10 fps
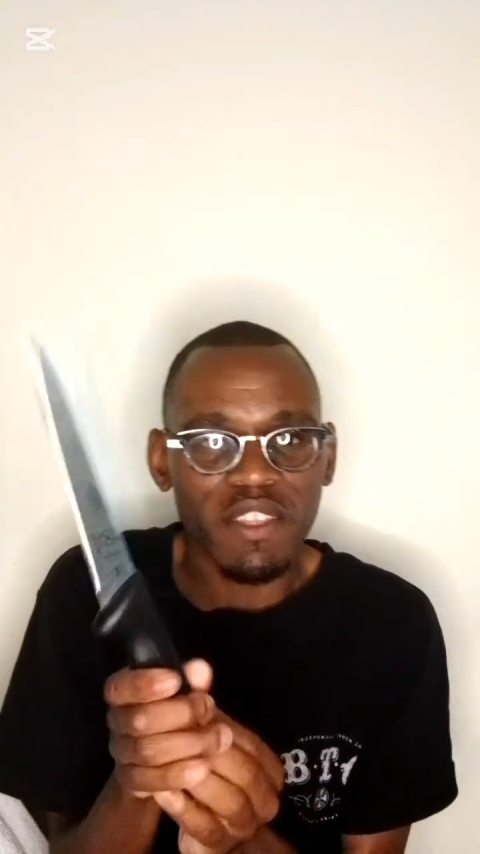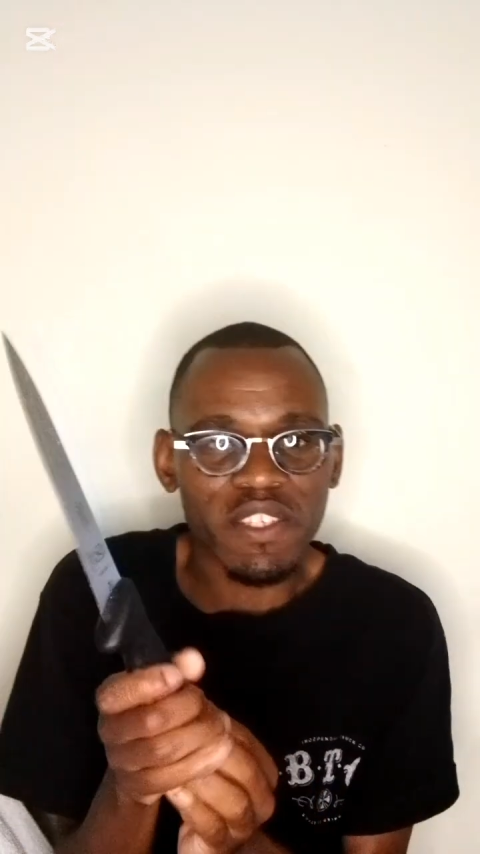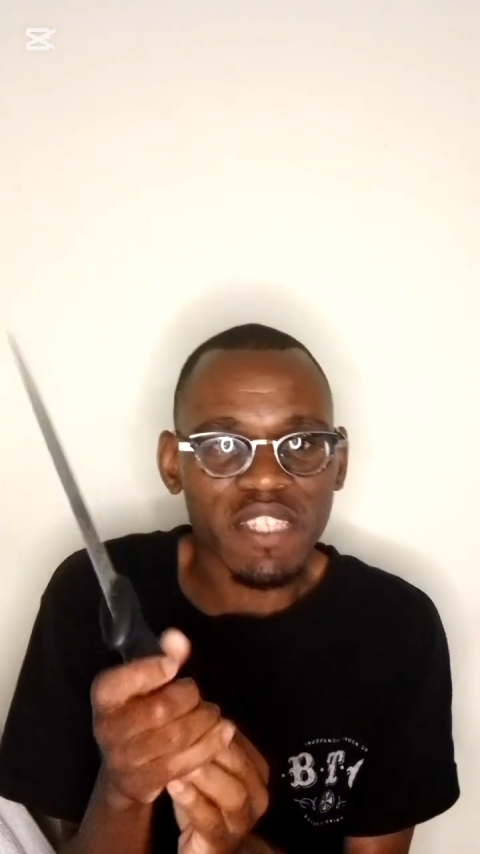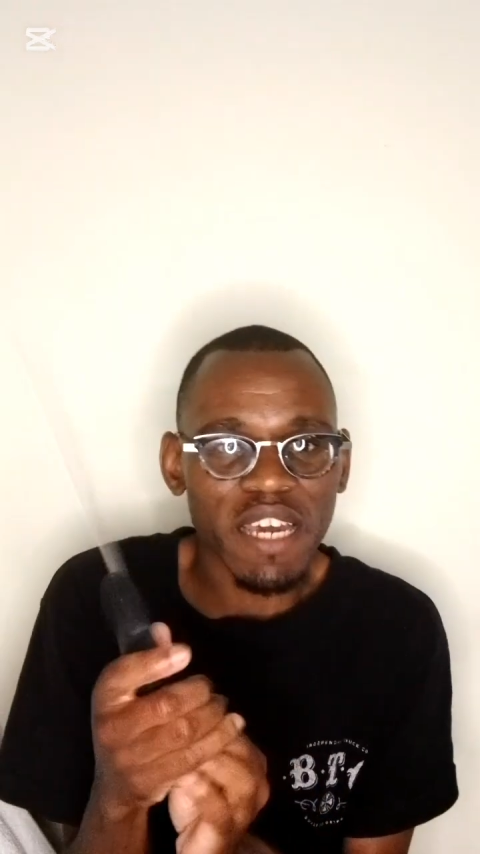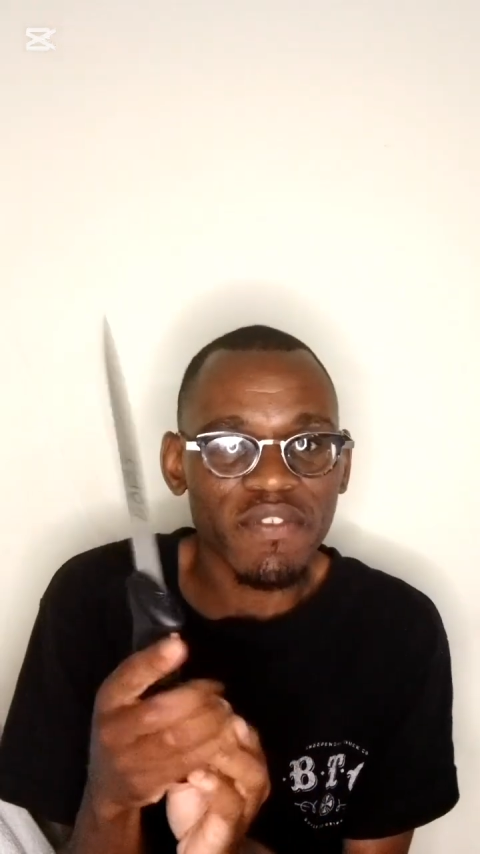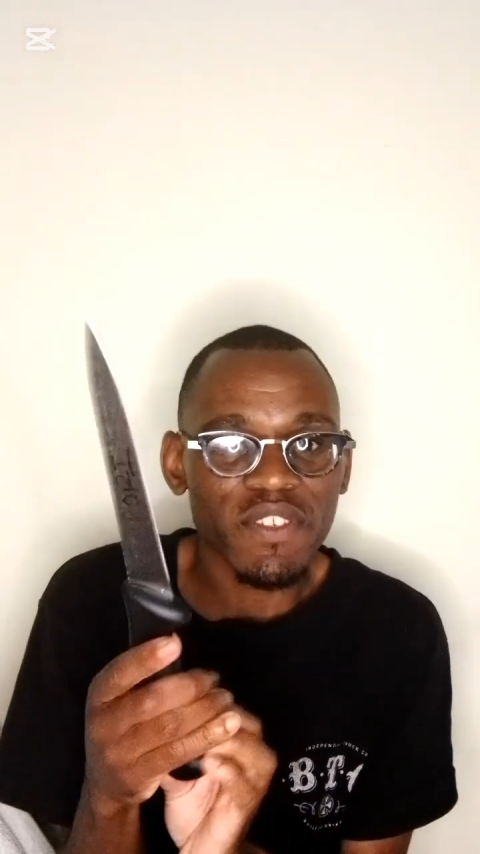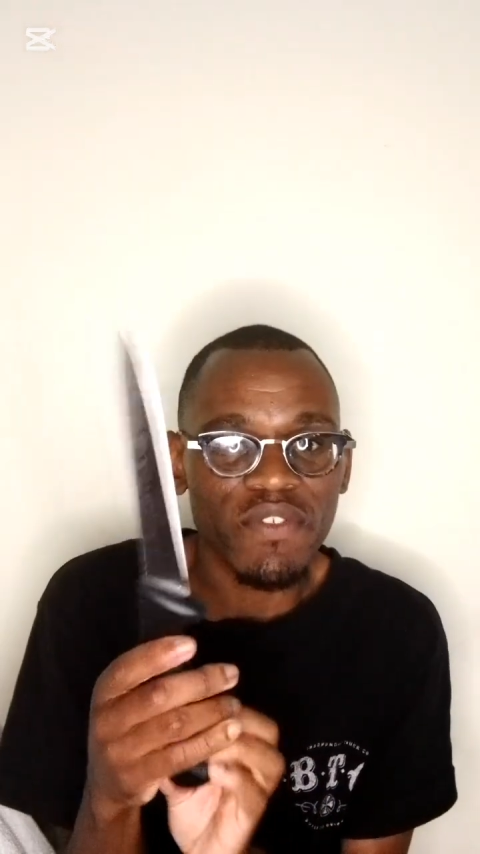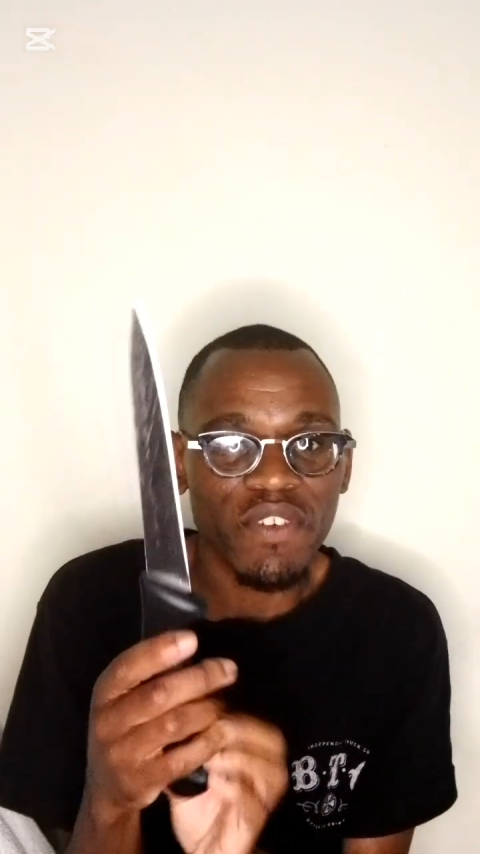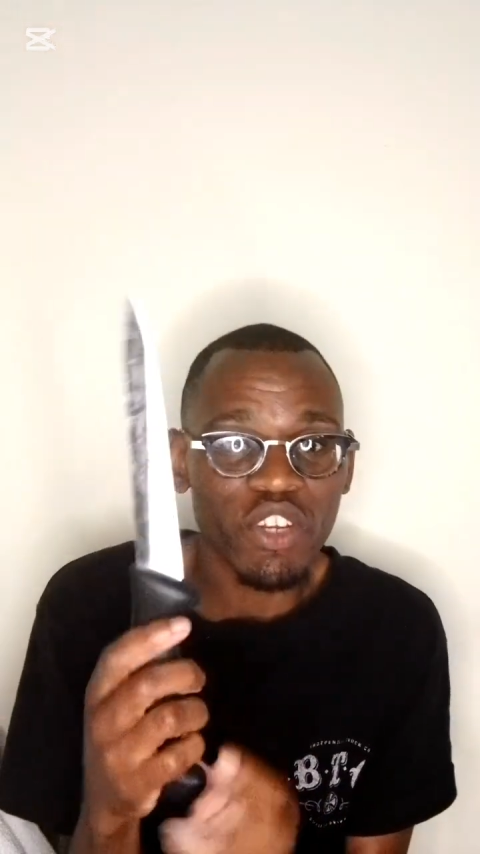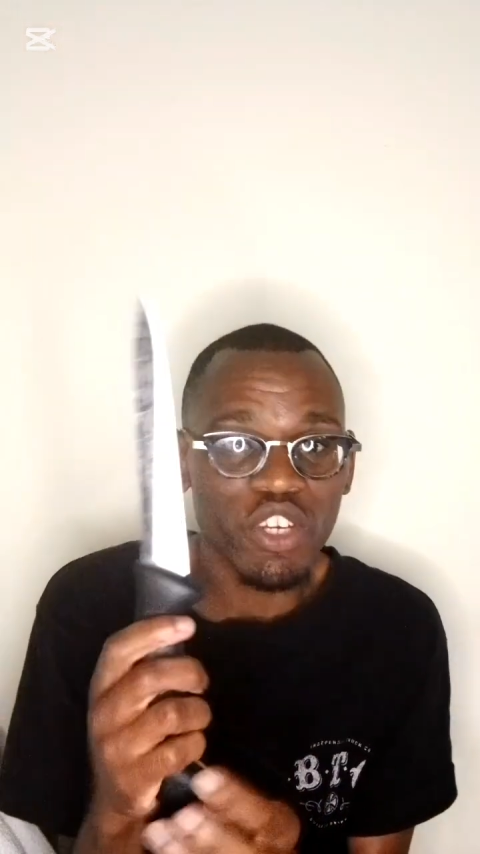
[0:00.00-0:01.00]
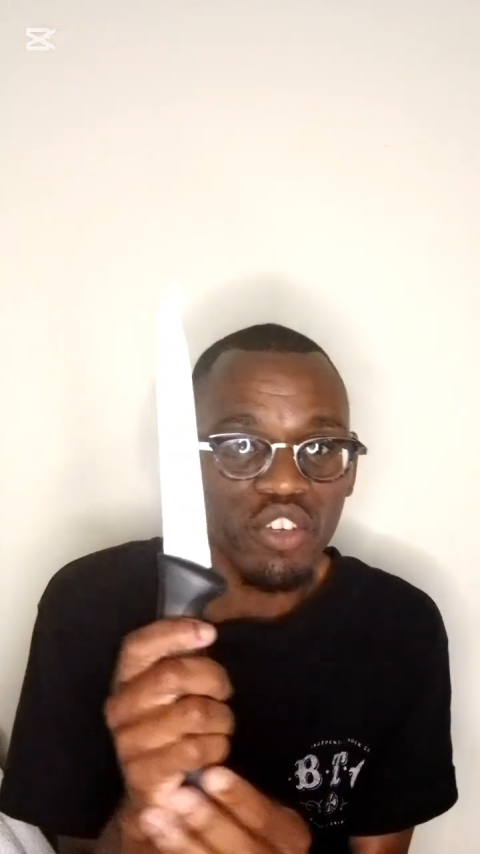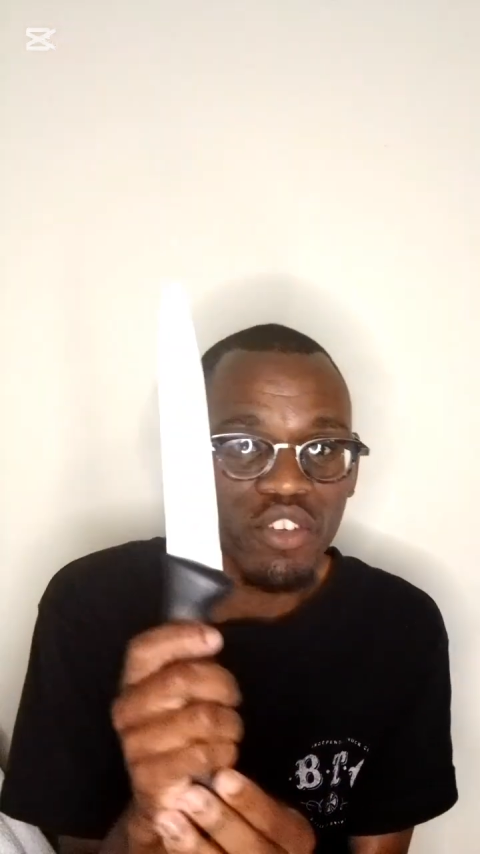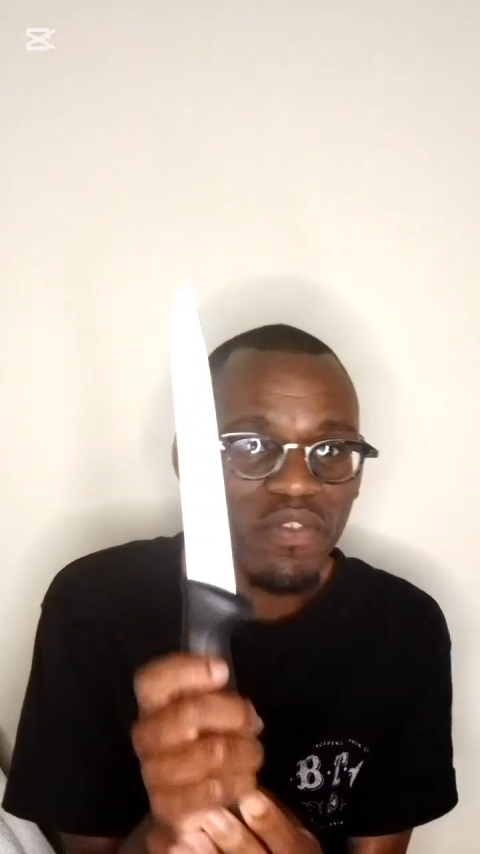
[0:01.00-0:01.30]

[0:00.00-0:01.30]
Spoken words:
this knife is very good